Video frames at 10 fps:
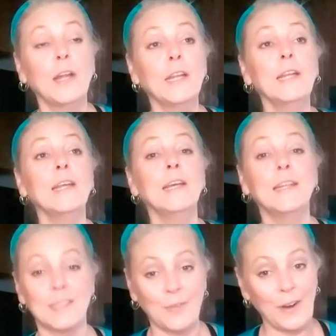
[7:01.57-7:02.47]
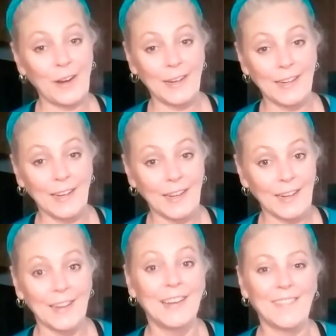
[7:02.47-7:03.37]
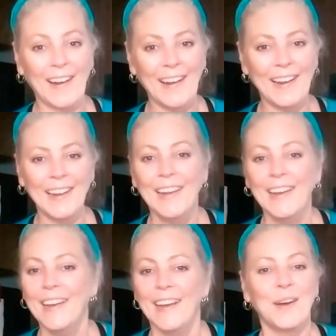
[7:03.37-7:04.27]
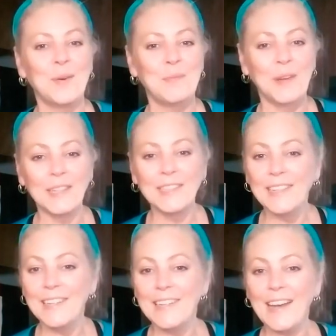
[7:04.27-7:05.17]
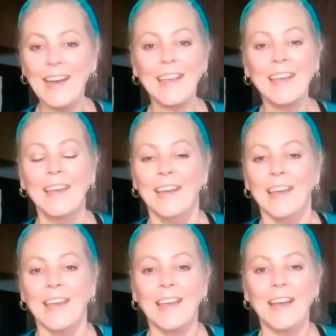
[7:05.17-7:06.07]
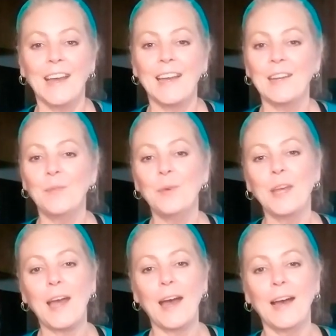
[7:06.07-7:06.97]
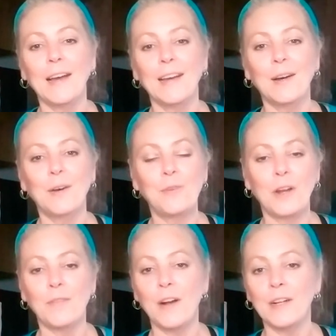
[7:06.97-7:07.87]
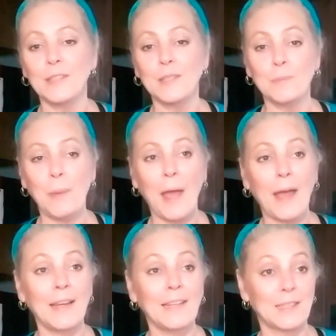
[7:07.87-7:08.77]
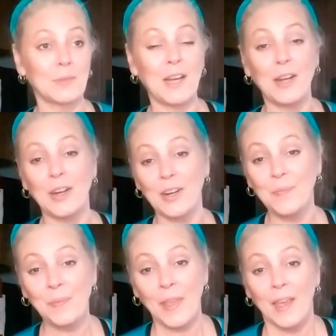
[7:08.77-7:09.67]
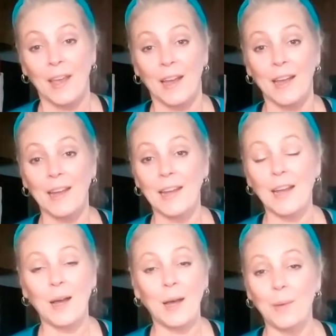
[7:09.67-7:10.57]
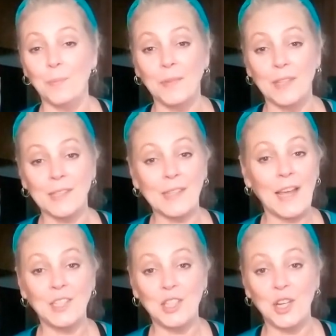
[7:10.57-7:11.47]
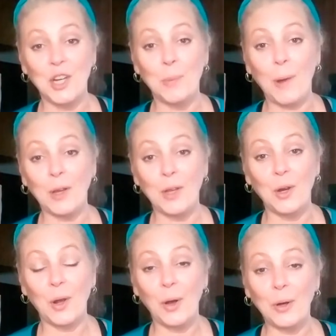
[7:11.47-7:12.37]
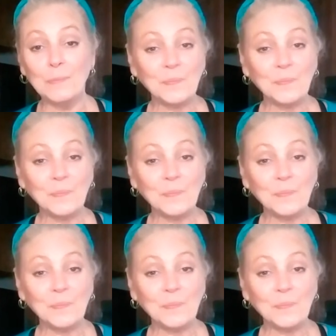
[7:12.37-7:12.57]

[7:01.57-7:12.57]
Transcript: in need is a friend indeed, right? We're building a deck, and we got a friend of ours, Pat, he just retired and this last year, about a year ago,